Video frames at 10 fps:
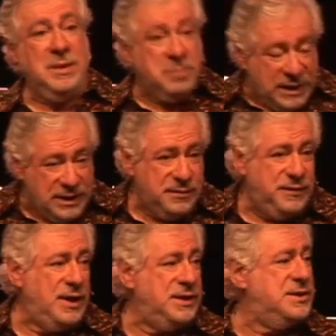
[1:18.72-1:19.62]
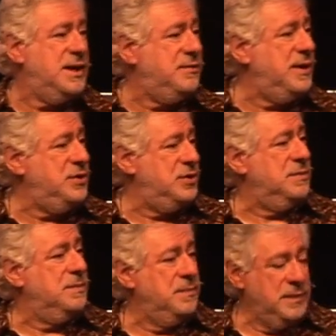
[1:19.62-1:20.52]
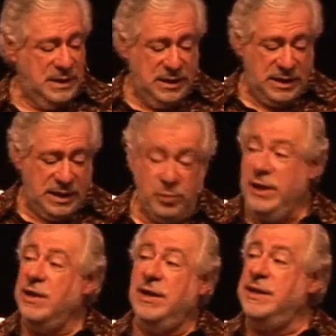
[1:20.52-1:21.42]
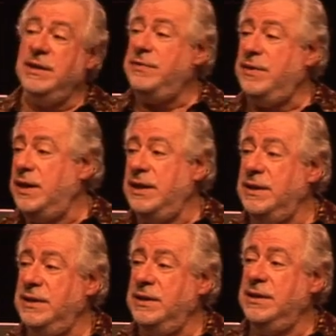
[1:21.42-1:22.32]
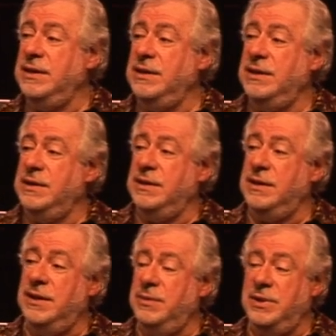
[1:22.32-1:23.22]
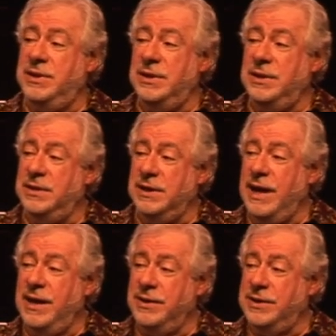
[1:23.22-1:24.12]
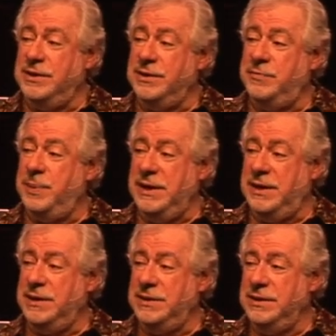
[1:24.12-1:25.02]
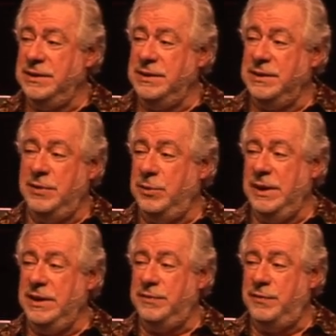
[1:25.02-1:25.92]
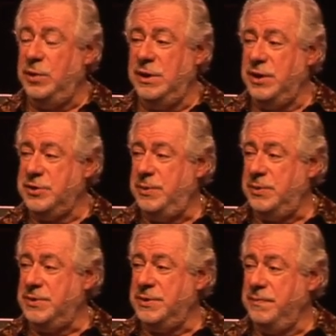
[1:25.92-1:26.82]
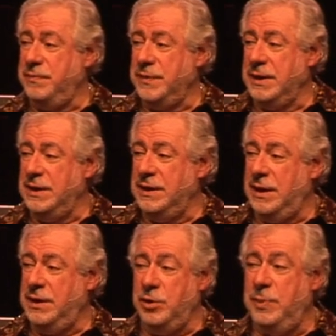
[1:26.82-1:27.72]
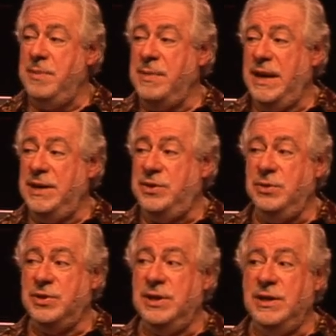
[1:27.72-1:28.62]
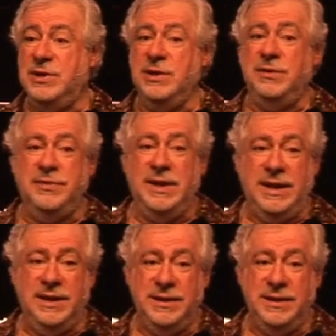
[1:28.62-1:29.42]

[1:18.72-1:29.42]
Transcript: Peter finds salvation. And we can identify uh, with the, the character of Peter. If you read the four Gospels, and you'll be amazed. You'll see yourself there.